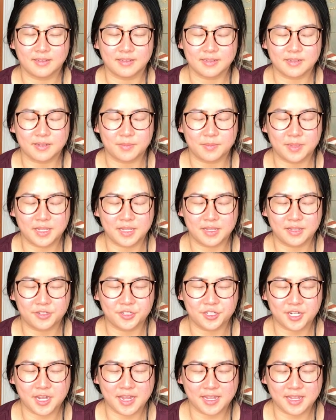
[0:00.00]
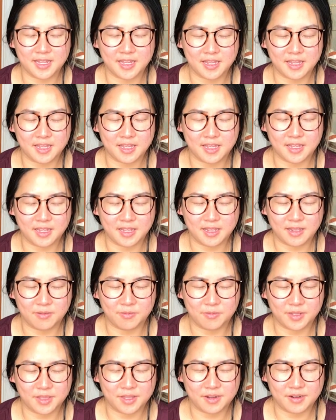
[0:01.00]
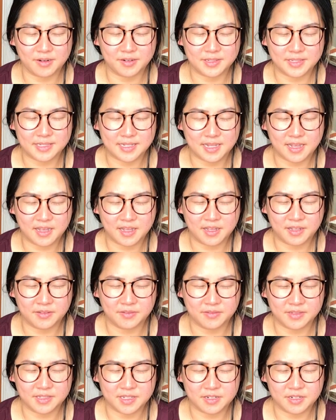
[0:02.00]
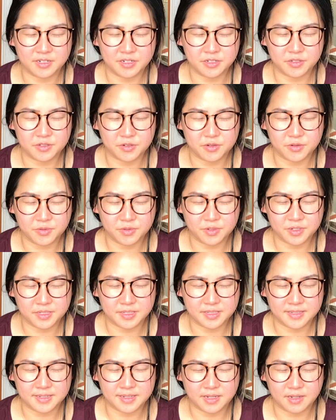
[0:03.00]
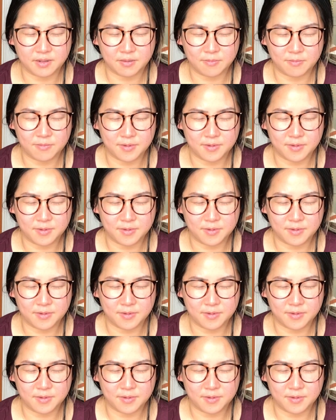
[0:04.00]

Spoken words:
to begin checking in with ourselves and just noticing,